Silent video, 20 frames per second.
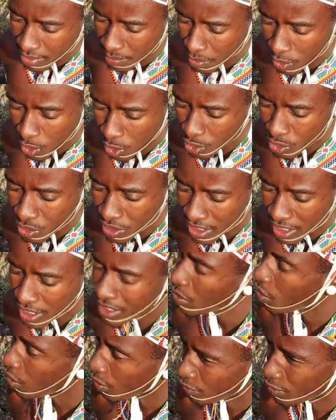because you
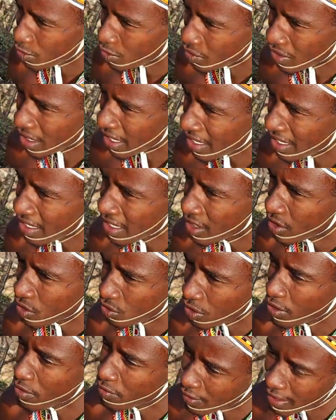did coffee today.
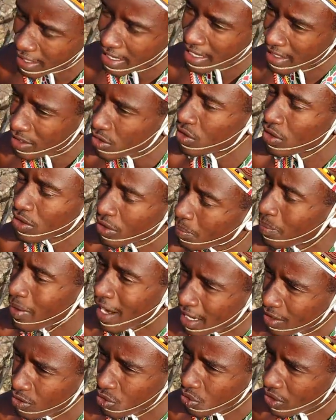So if I get
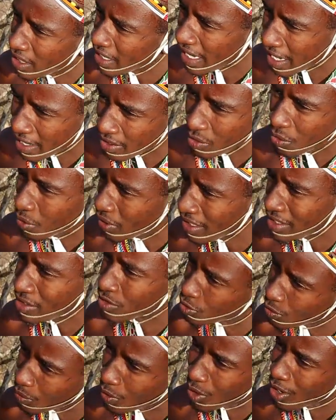blood today, I do it.
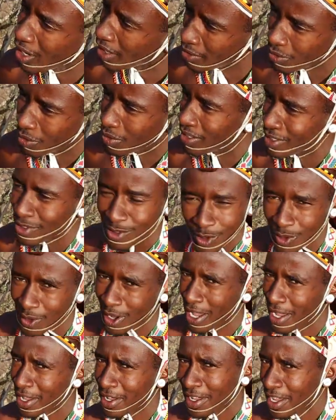Tomorrow, I do it. So
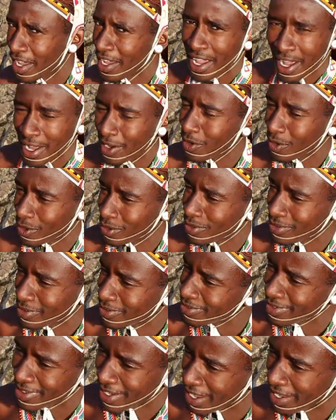I don't
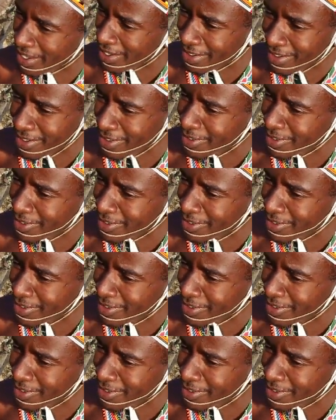like.